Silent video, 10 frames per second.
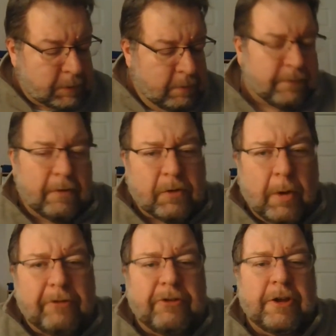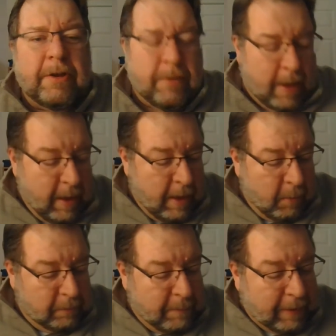first question
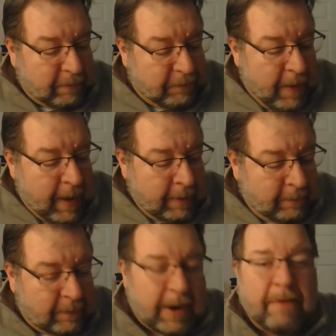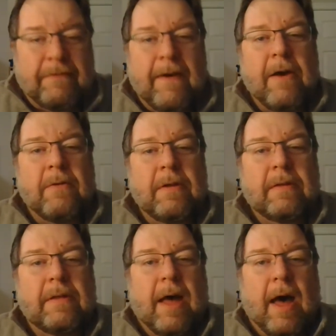was best finds that I found
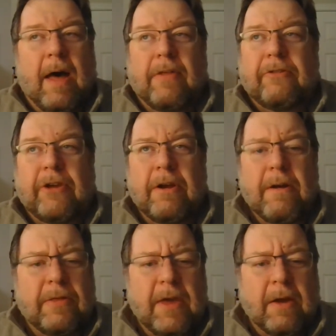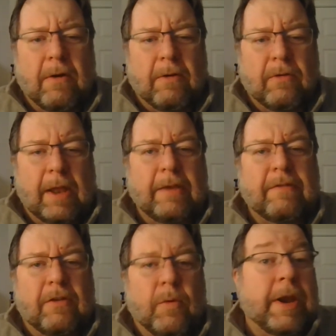this year, I think, or at
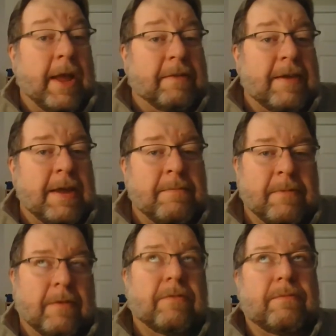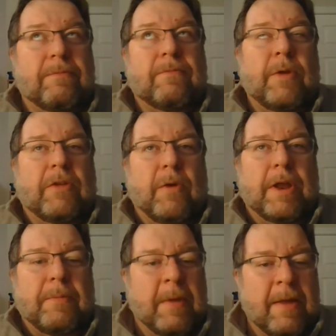least in 2019. It was
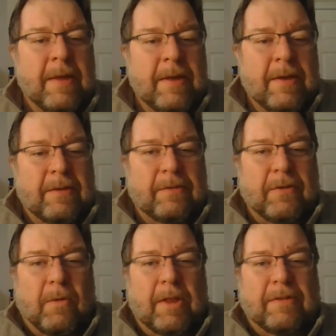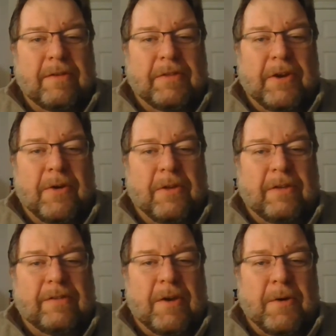2020, still relatively early,
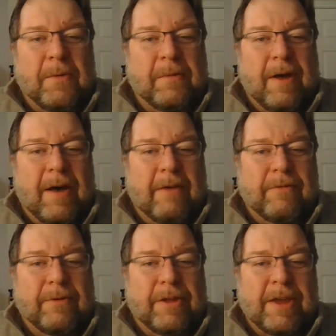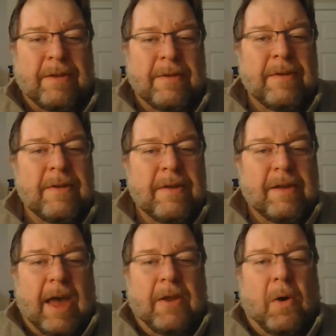so I haven't really
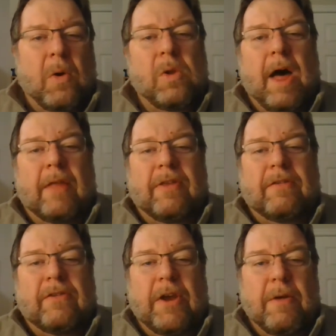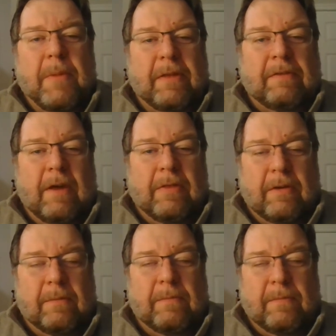gotten a whole lot this year, but
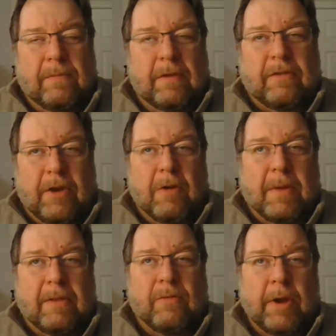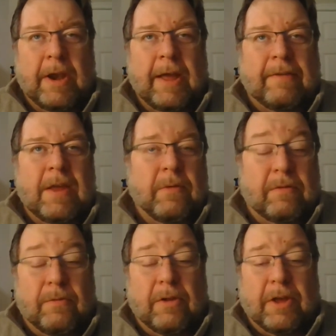2019
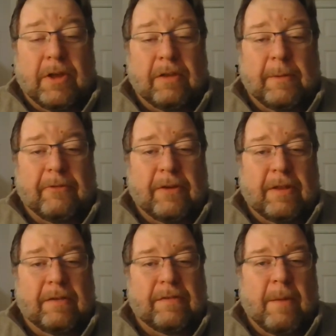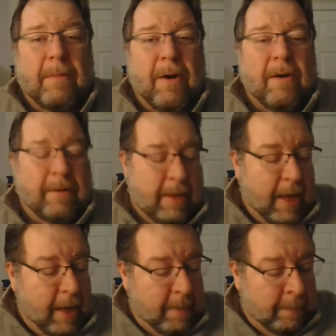was really good, especially December.
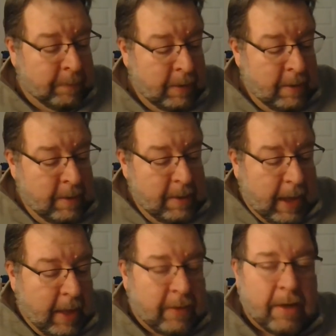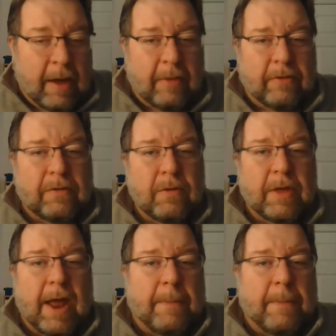And the two that I